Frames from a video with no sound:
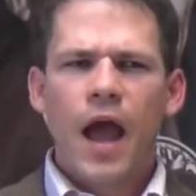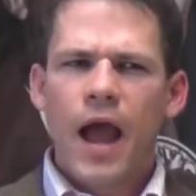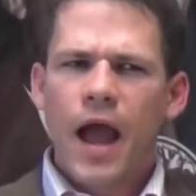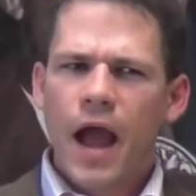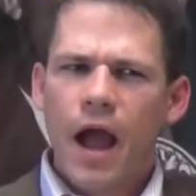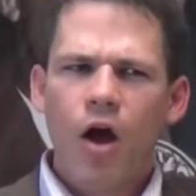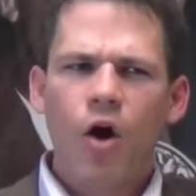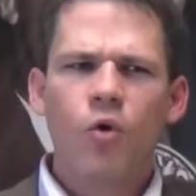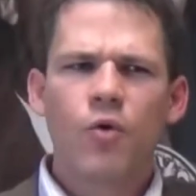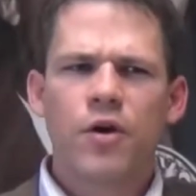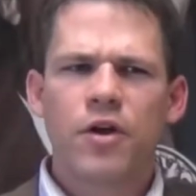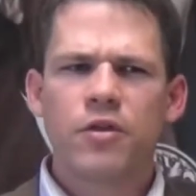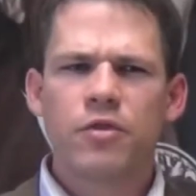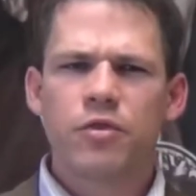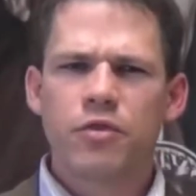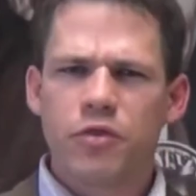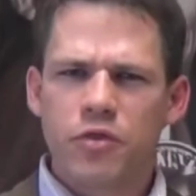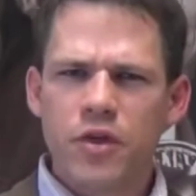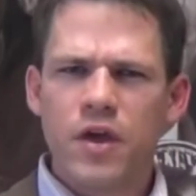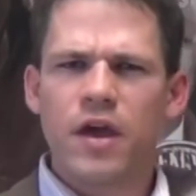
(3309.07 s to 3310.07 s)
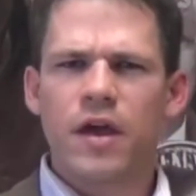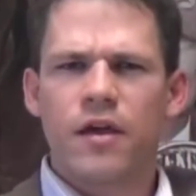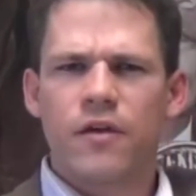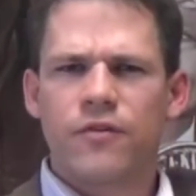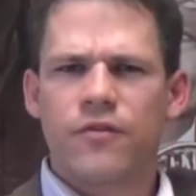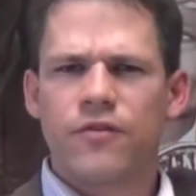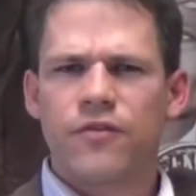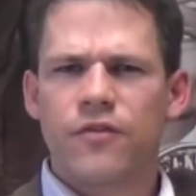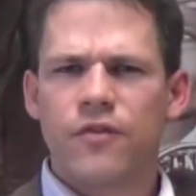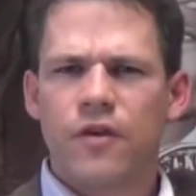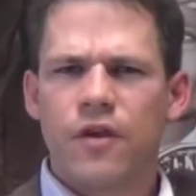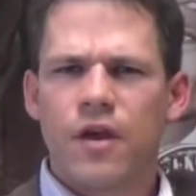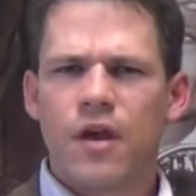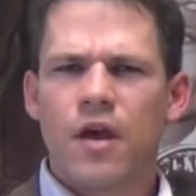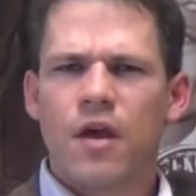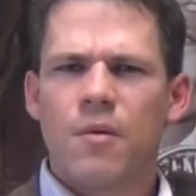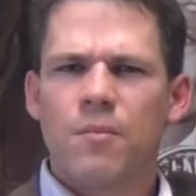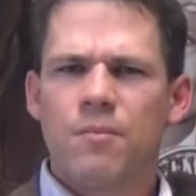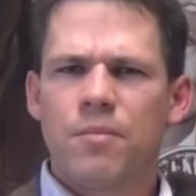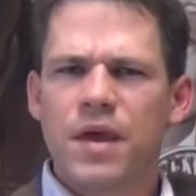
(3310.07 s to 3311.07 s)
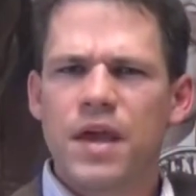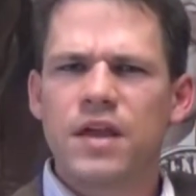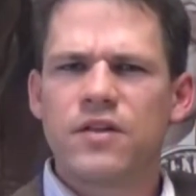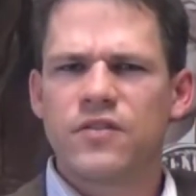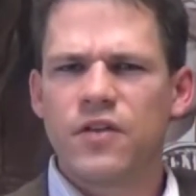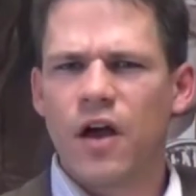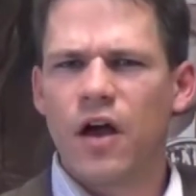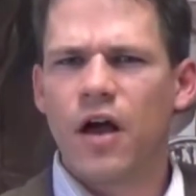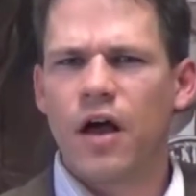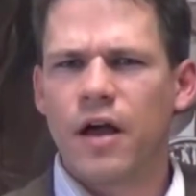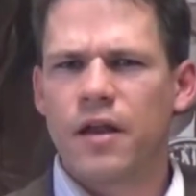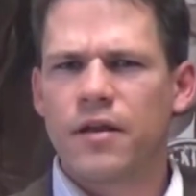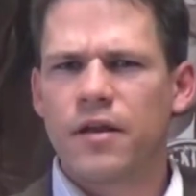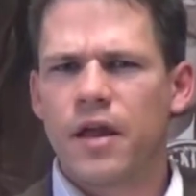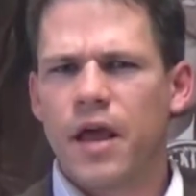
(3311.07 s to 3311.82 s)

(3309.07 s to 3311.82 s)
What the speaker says: how could this be done?